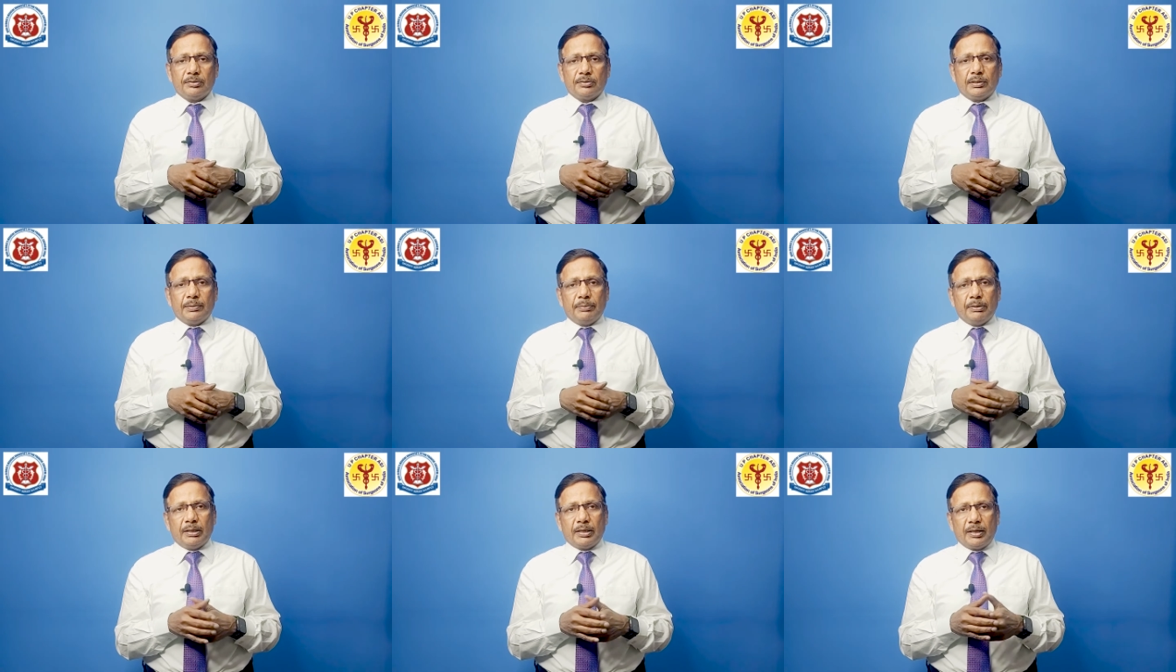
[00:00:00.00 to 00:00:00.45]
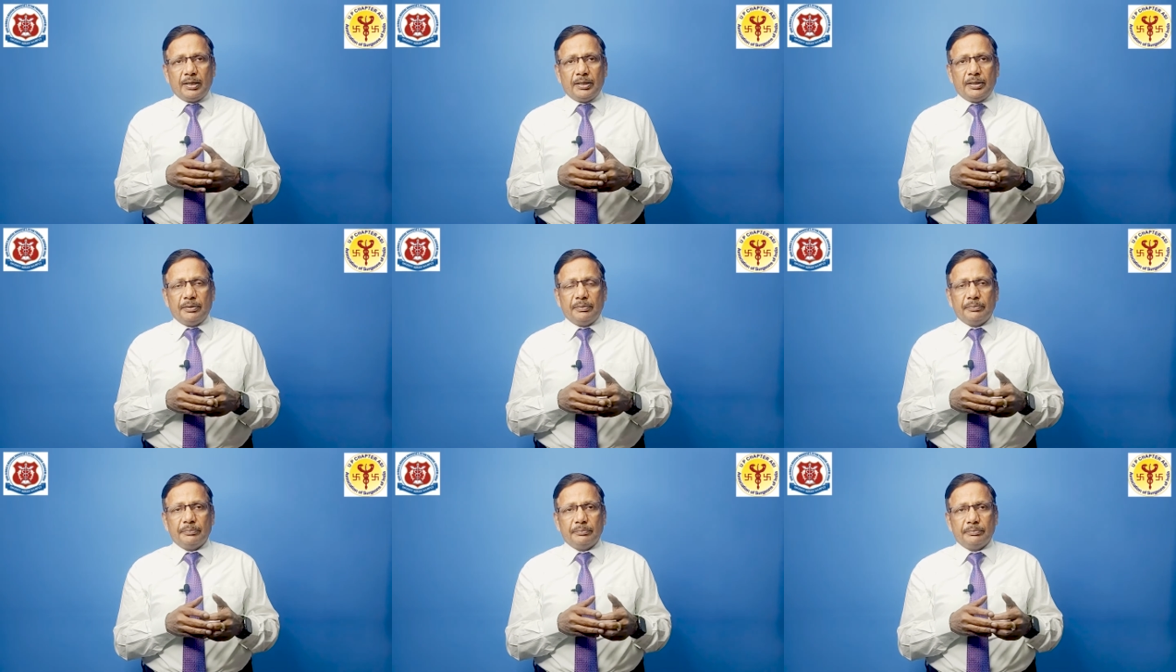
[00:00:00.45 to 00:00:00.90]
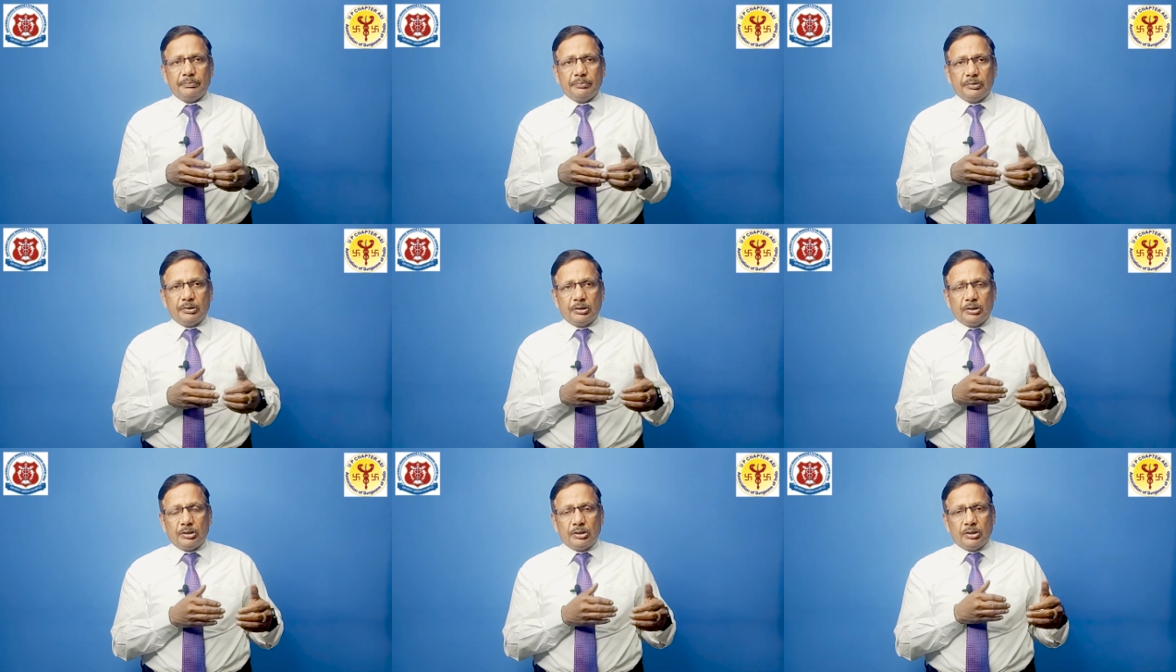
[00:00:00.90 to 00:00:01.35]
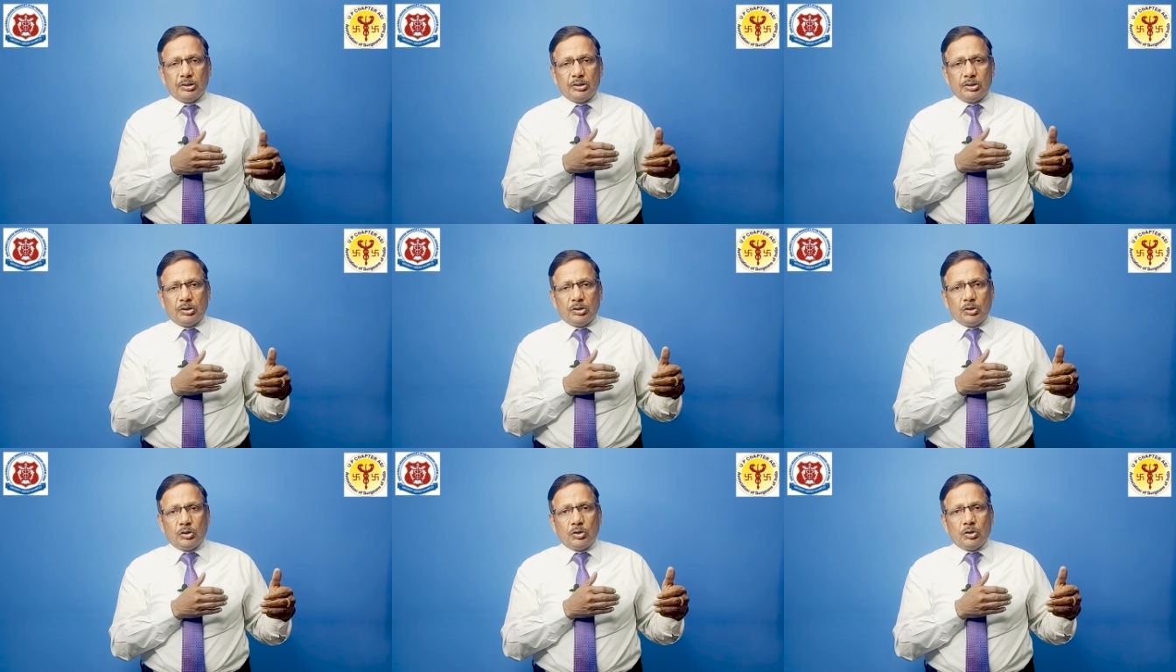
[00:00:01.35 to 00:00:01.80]
Similarly,
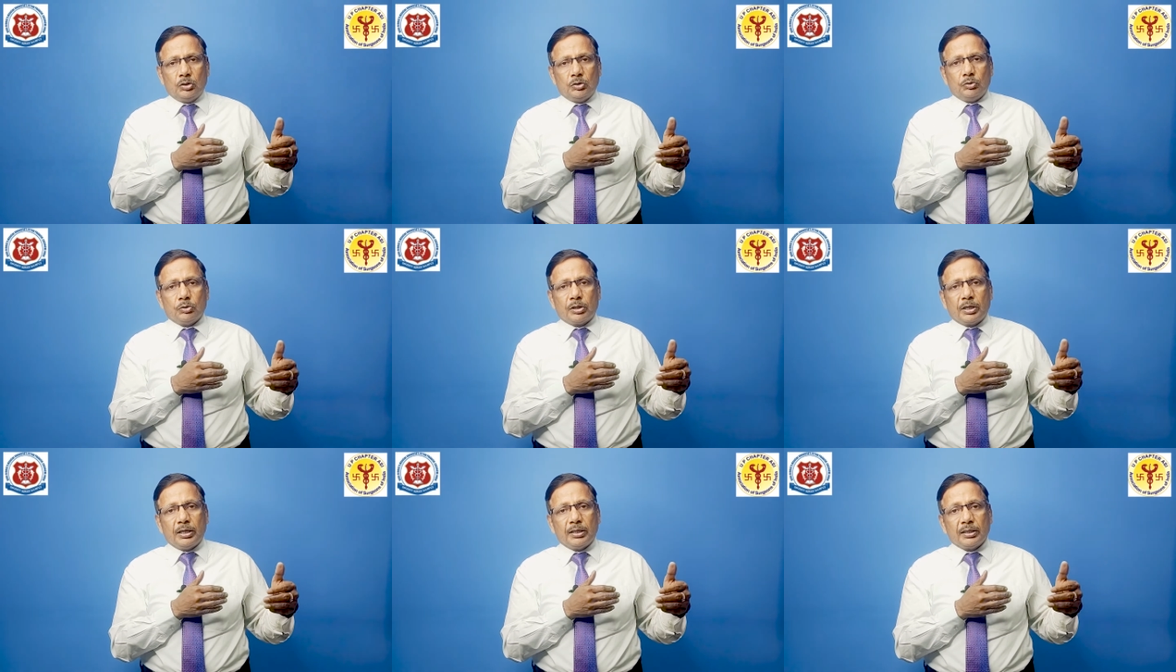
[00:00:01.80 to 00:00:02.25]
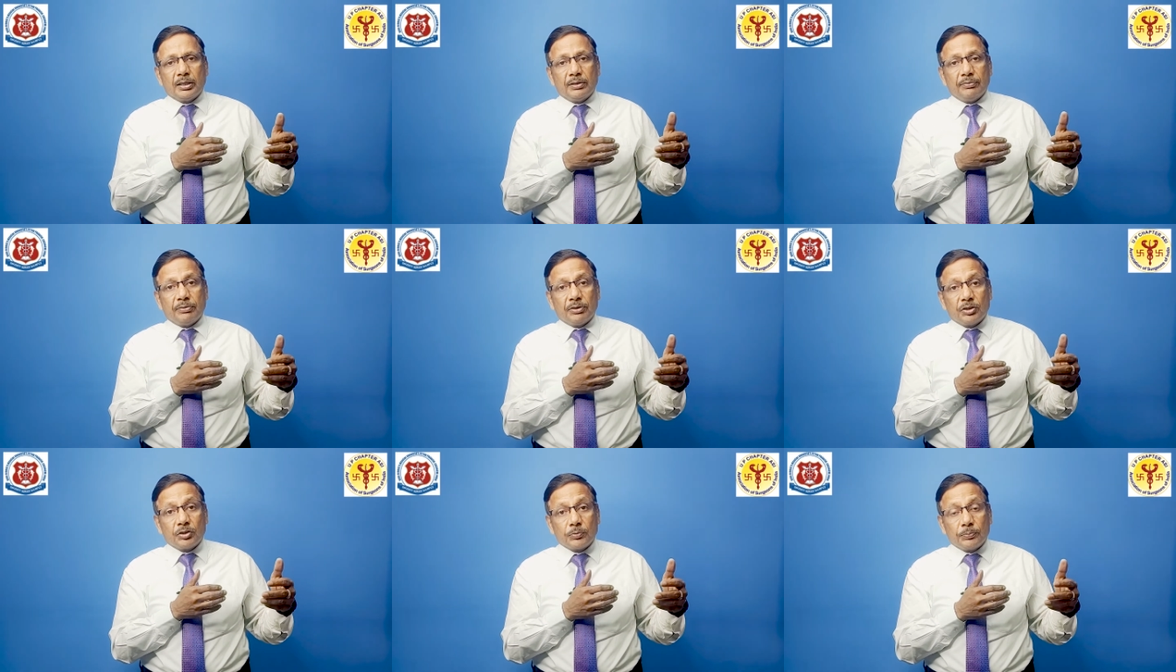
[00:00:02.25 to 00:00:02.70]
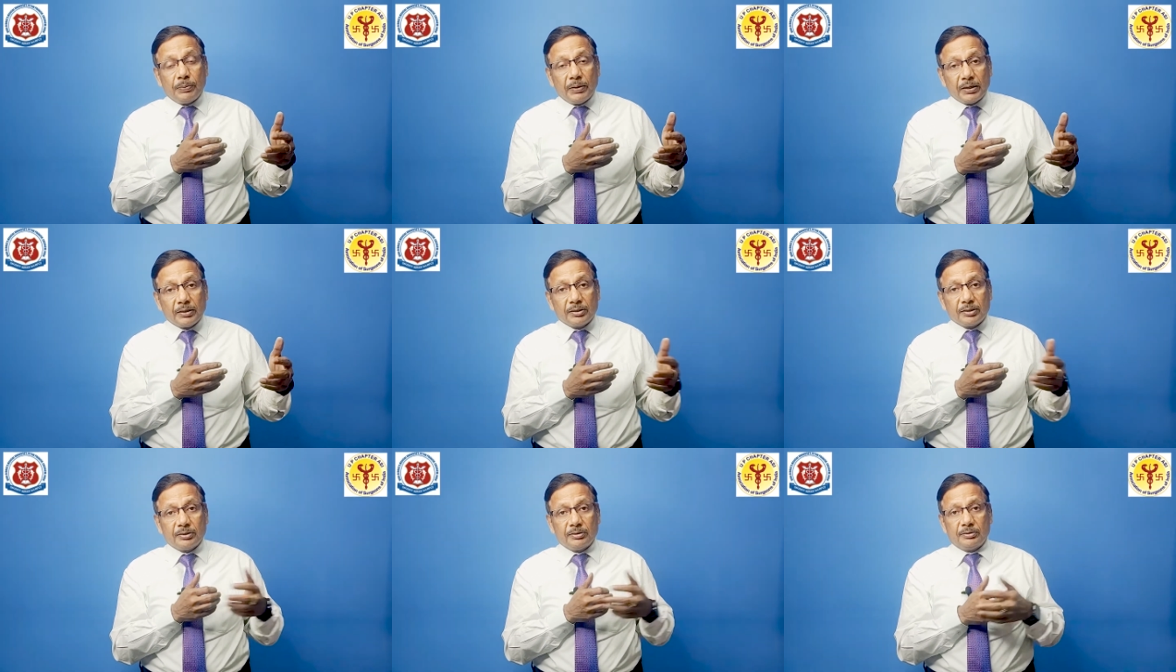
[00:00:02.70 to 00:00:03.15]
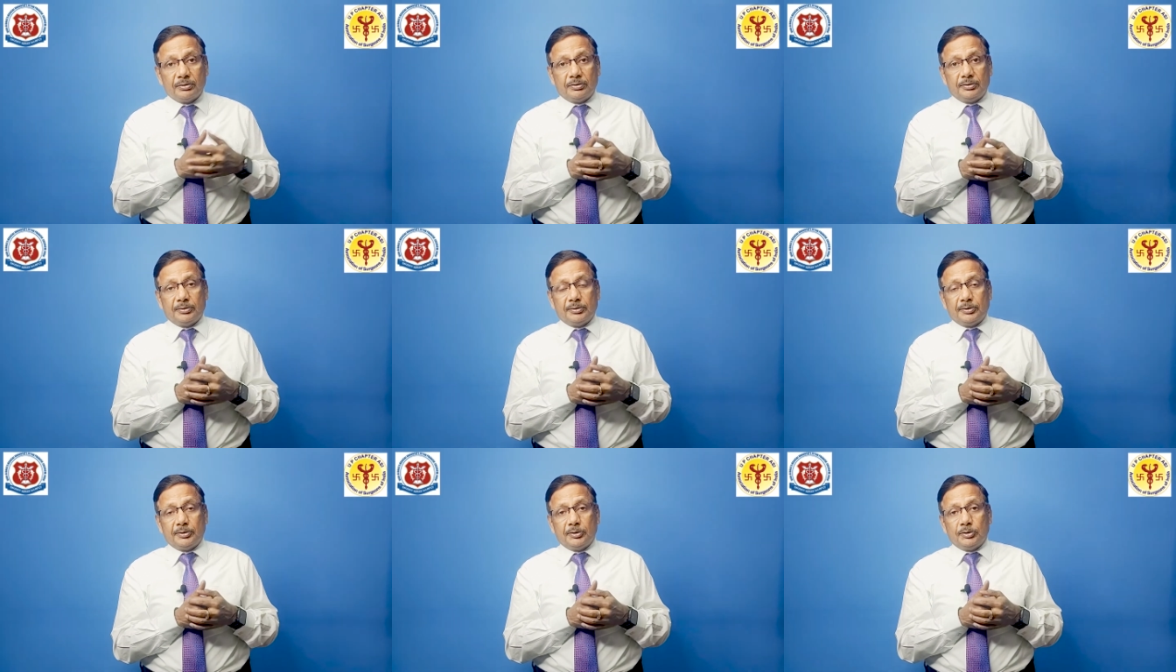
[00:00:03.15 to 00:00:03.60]
you can give respect
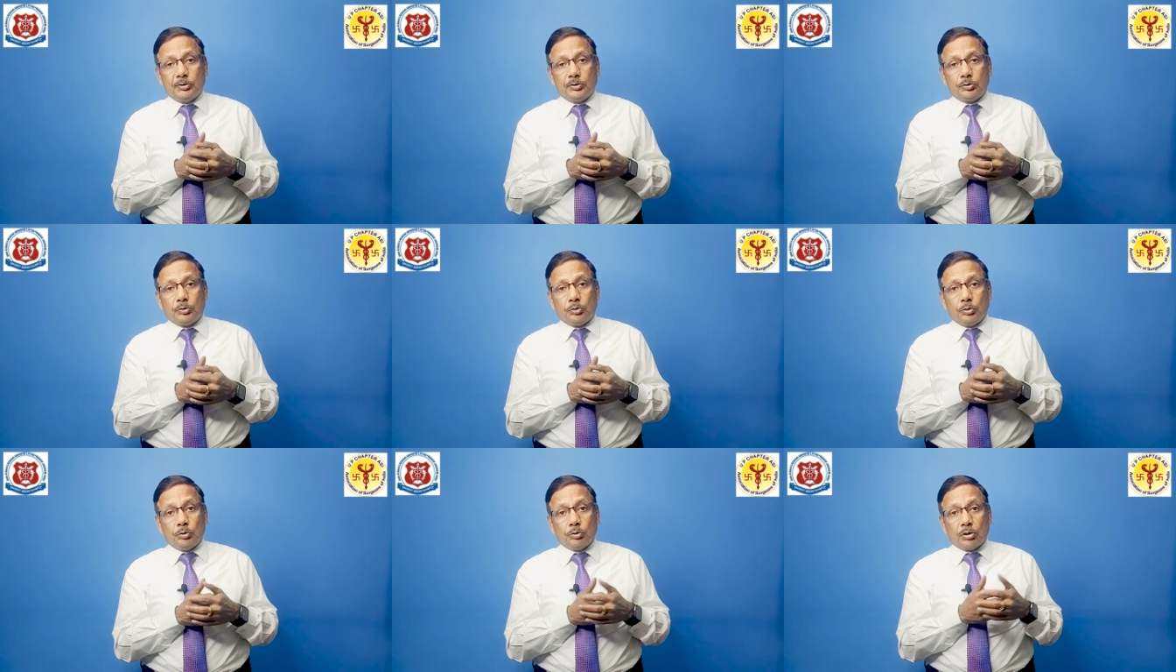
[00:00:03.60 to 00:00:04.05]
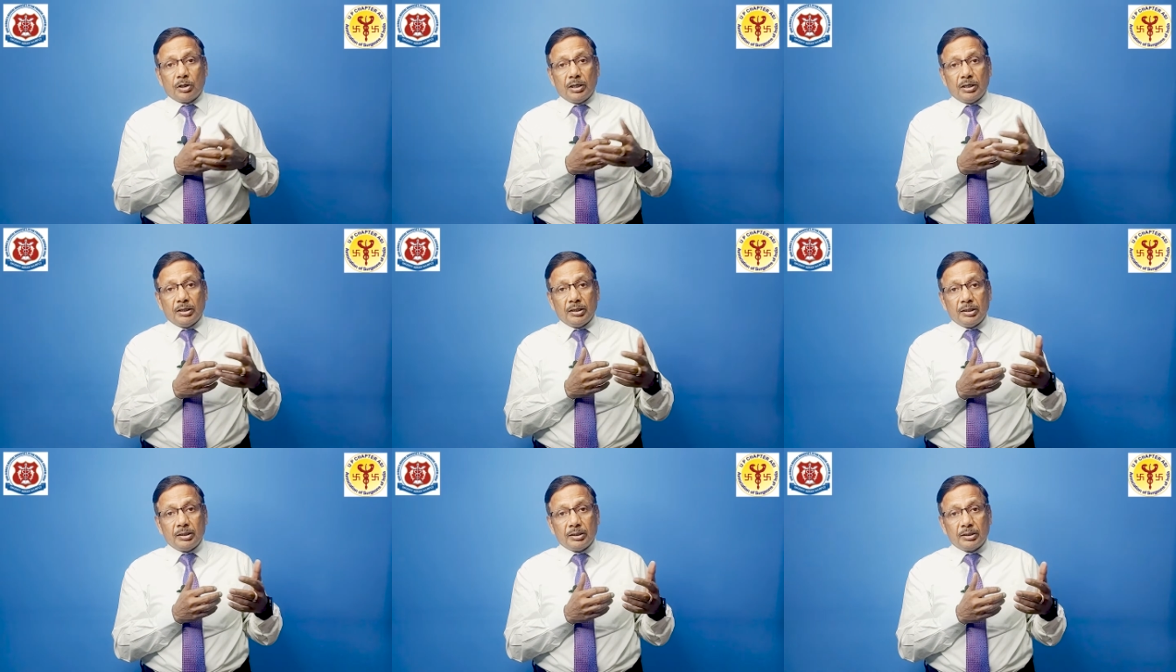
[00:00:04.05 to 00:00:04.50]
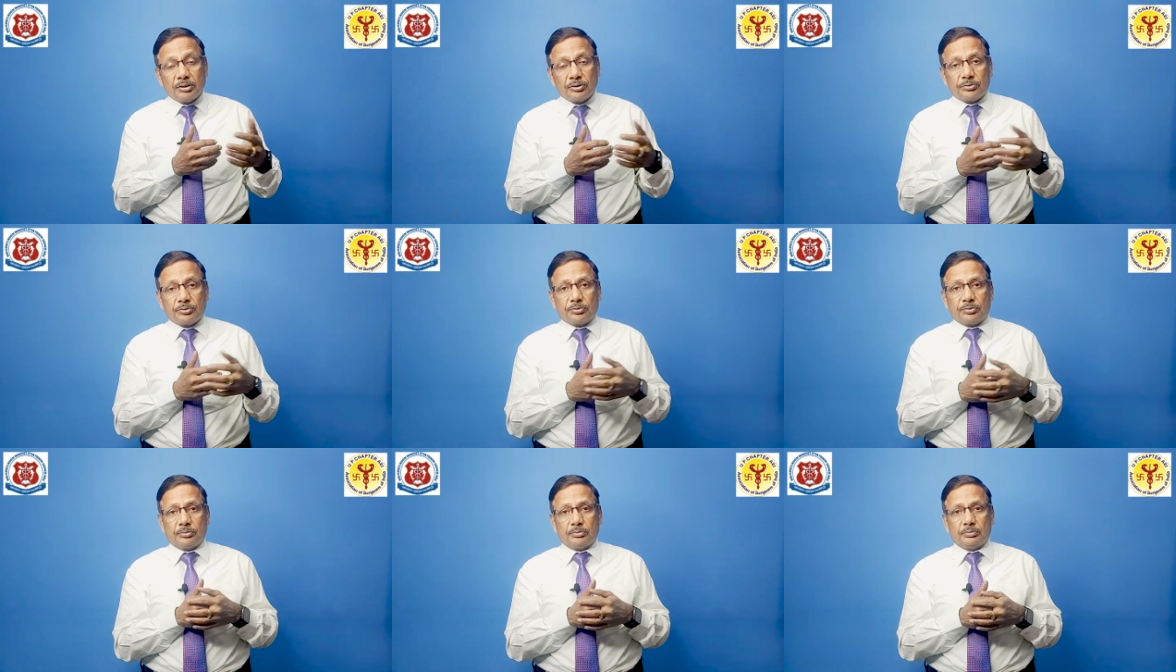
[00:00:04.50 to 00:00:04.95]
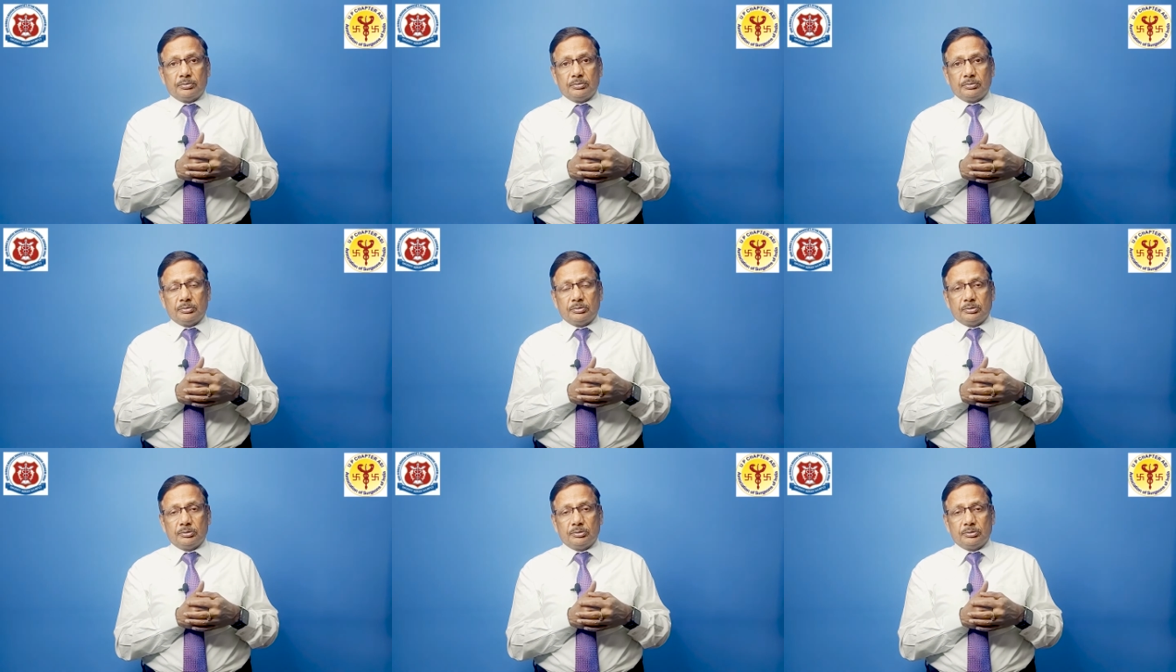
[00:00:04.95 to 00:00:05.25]
to your elders,